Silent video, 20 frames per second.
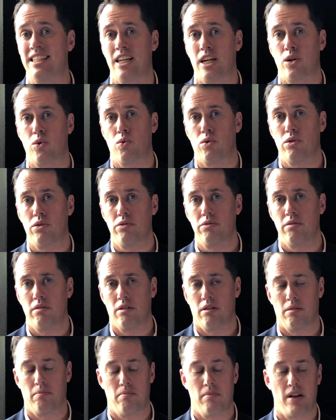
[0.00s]
tech world,
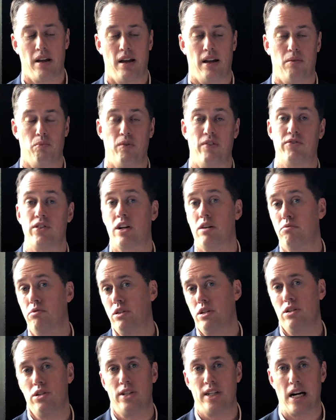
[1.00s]
um, and we've done a
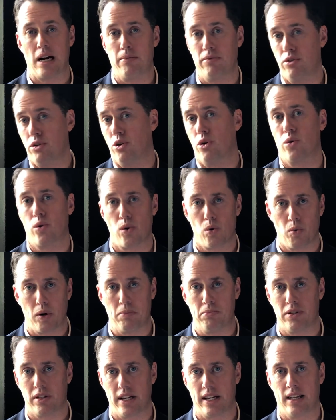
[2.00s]
really good job. You can go to our
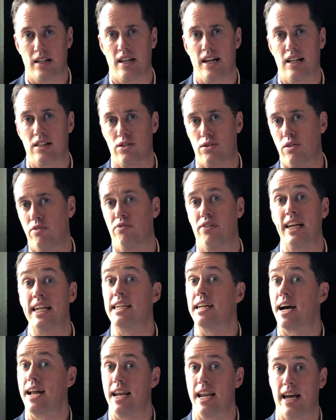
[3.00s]
website at, at
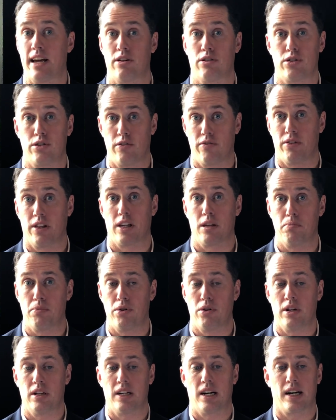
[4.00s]
snowflake.net or
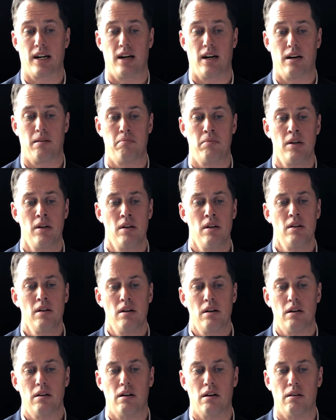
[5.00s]
snowflakecomputing.com, mm
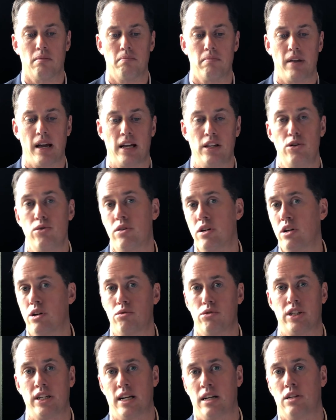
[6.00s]
-hmm. um, and you can go
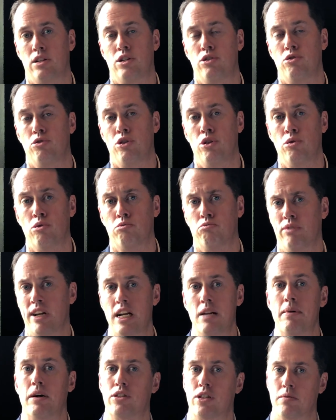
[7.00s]
check, you, you
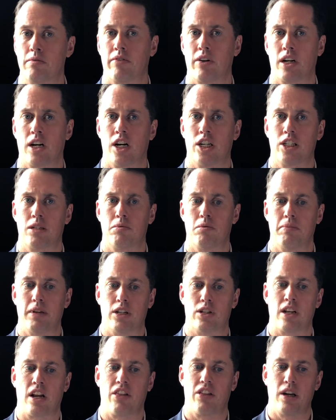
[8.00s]
read about some of our customer
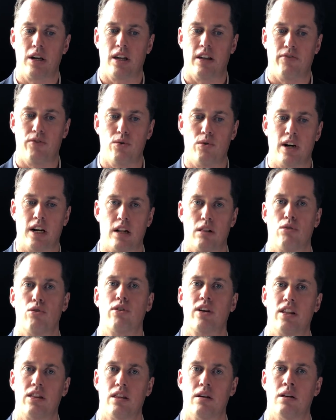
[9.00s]
base. And I think if you kind of
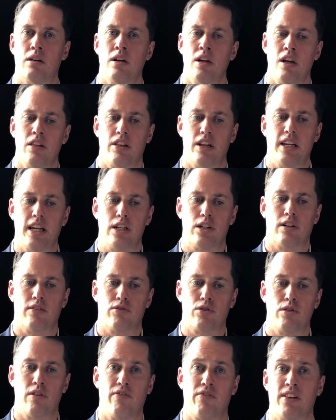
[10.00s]
look at the, the nature of
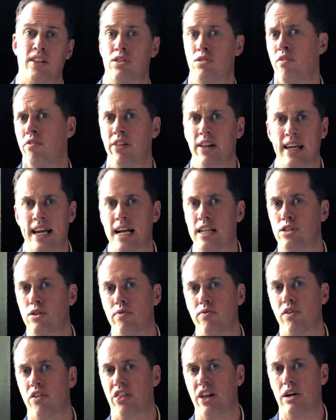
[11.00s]
Snowflake, Snowflake has
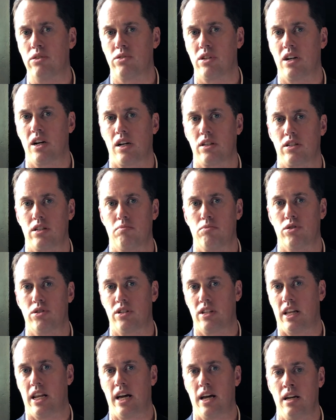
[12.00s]
over a 1,000 customers
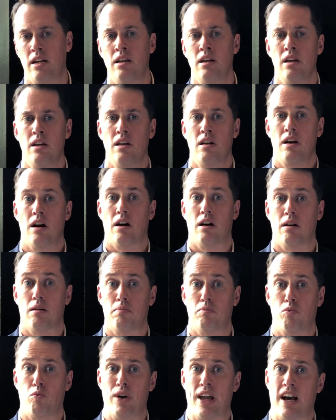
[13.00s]
today.
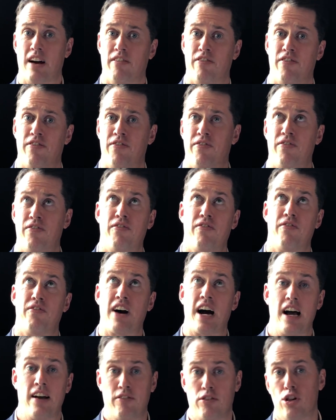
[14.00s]
Um, we have
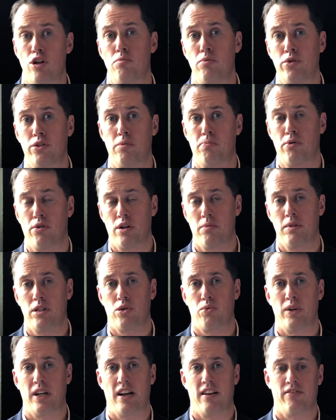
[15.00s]
five global
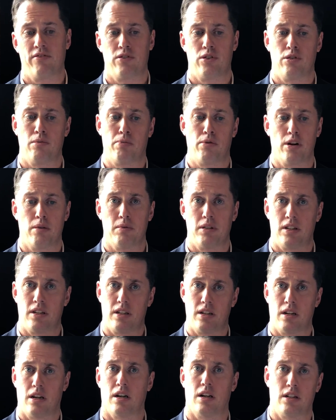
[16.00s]
deployments. We have
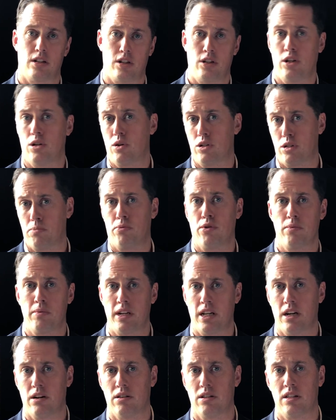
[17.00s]
deployments, uh, you know, a
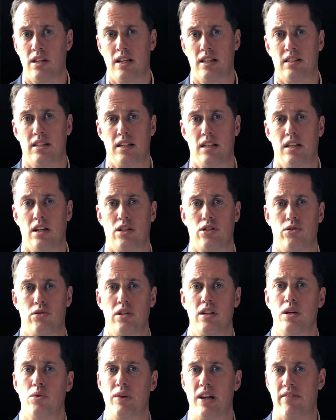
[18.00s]
deployment here in, in, Sydney,
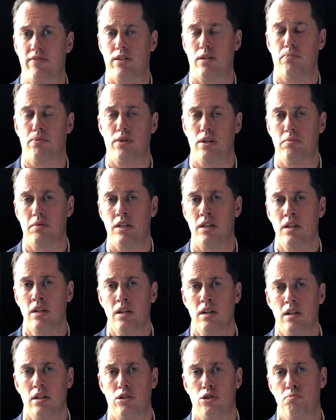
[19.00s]
Australia. We have a deployment,
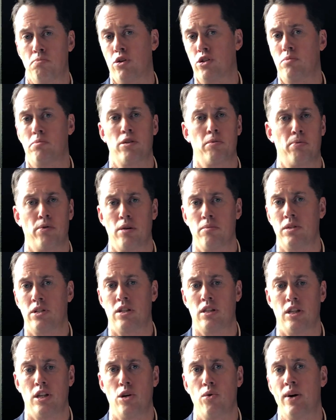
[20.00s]
multiple
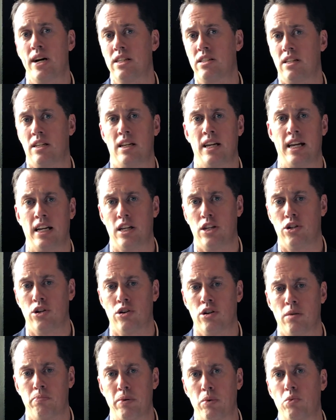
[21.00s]
deployments in the U.S. and, and in
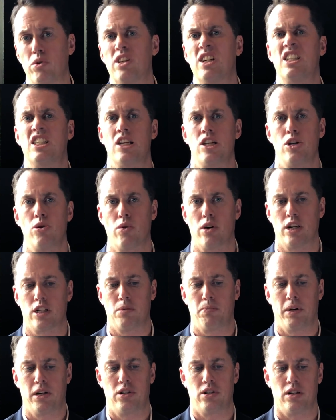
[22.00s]
Europe, and we'll continue our
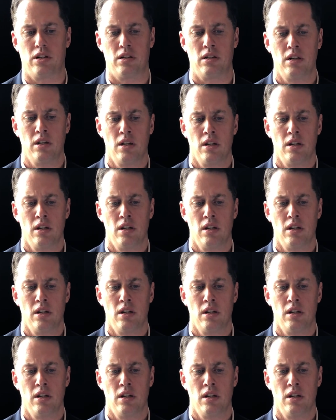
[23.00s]
expansion.